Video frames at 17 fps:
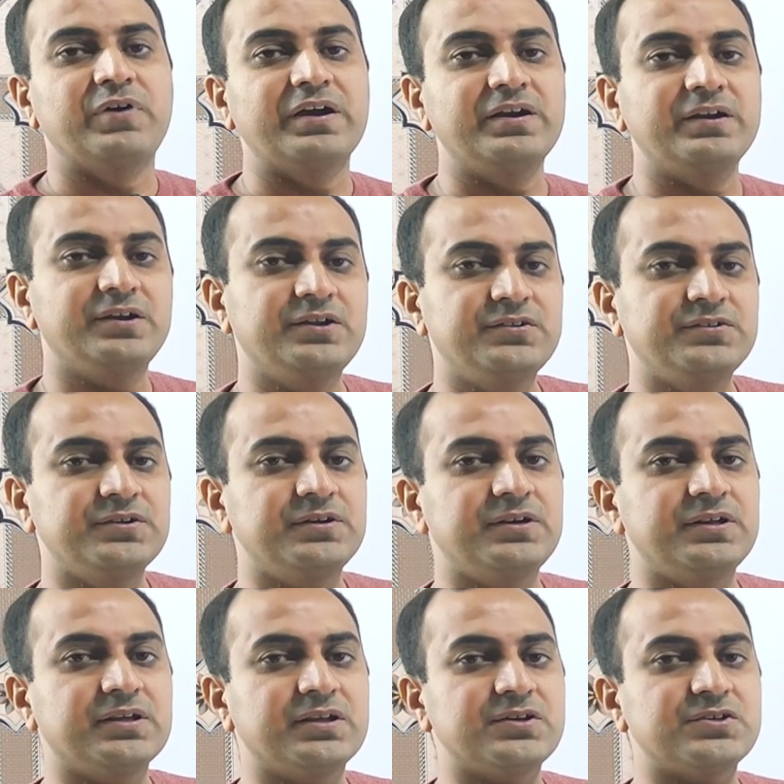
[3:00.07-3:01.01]
When
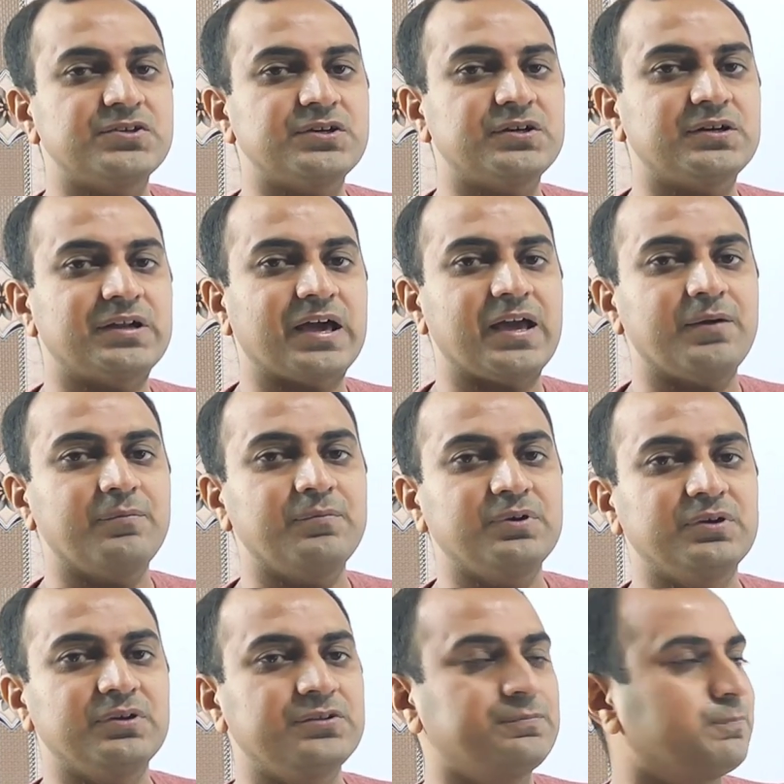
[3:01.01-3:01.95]
disintegration time
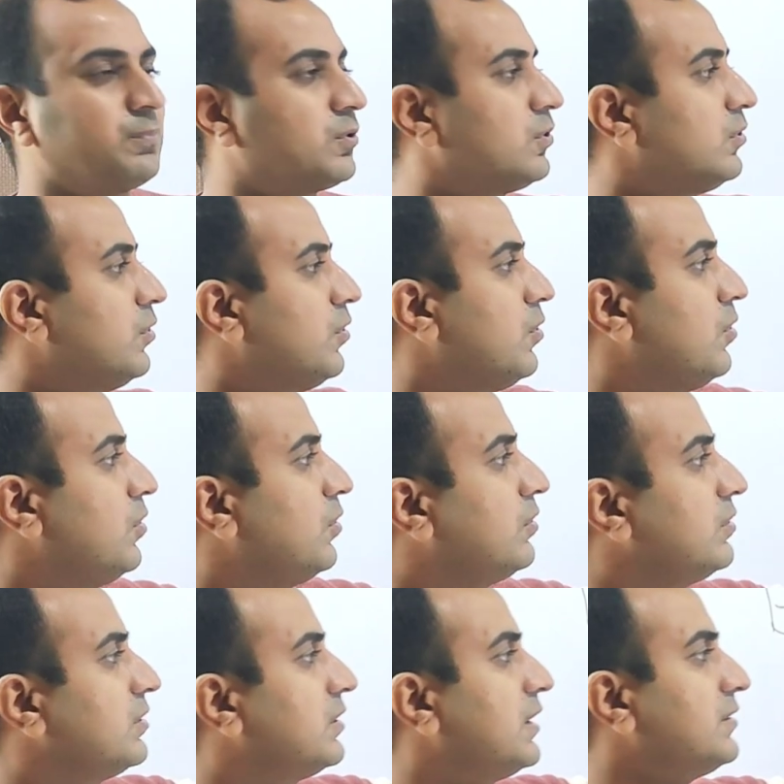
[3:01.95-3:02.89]
is
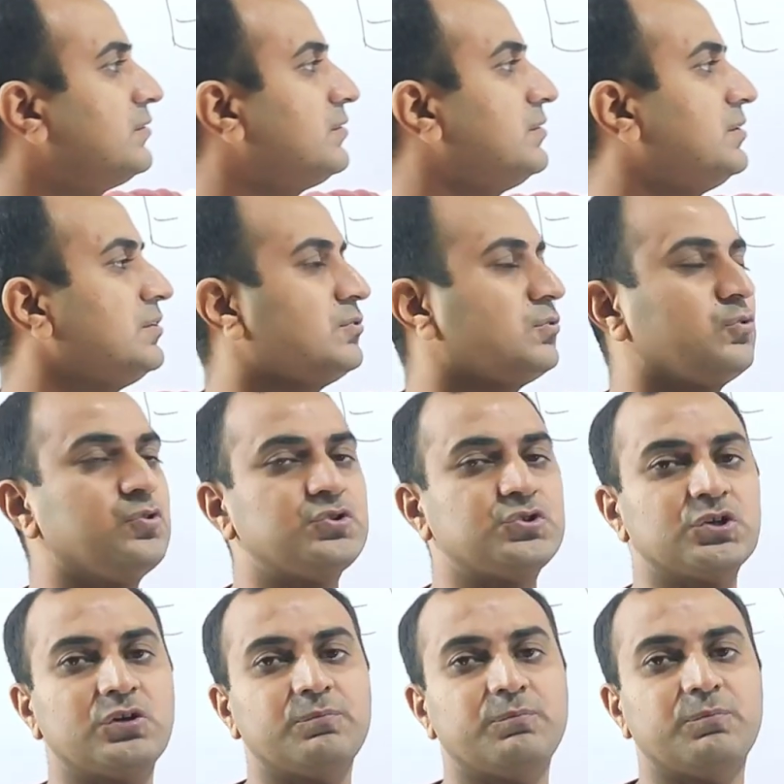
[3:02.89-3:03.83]
prolonged, the
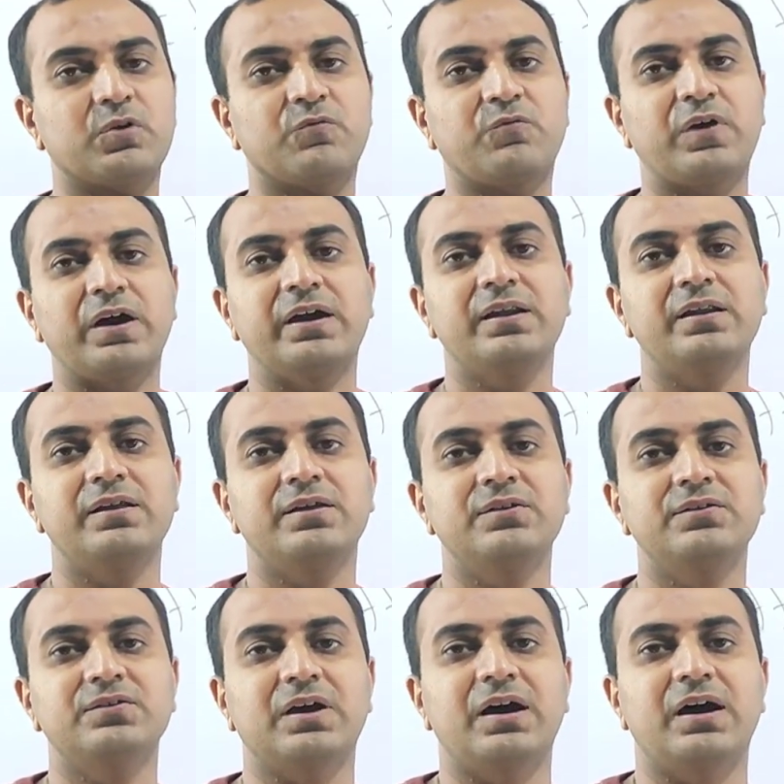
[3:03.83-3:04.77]
dissolution profile
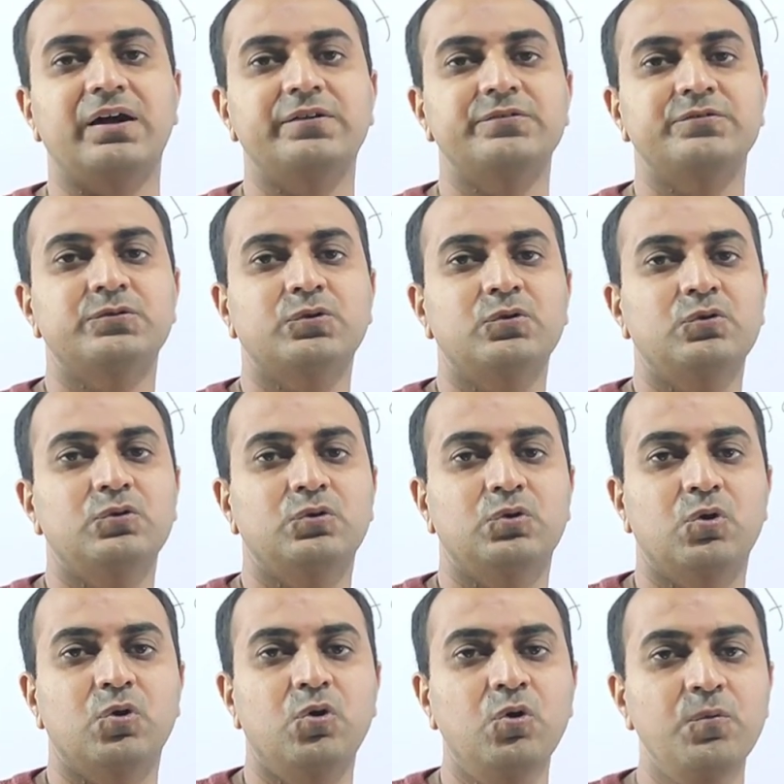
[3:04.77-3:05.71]
is also
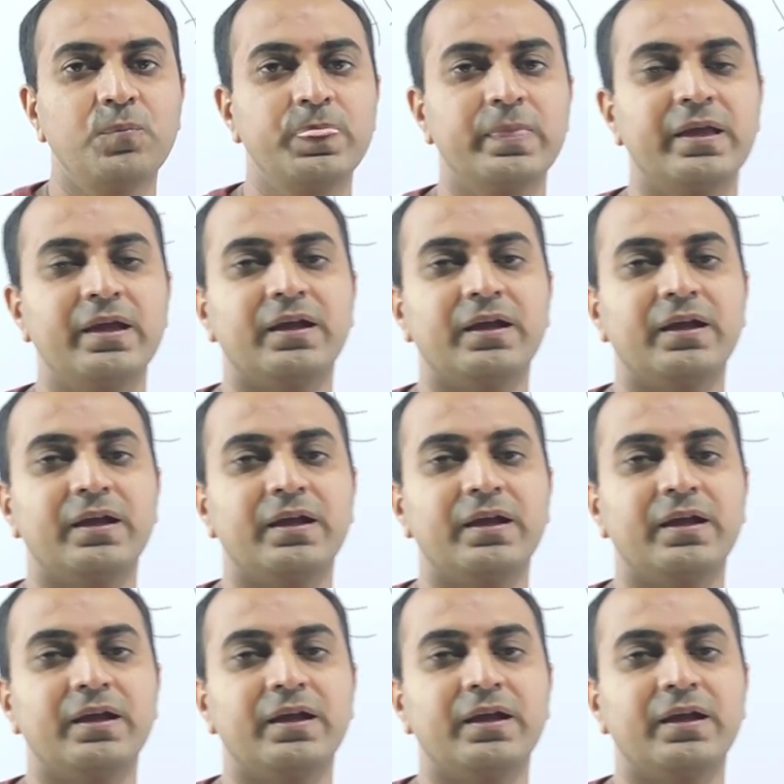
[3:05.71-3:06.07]
low,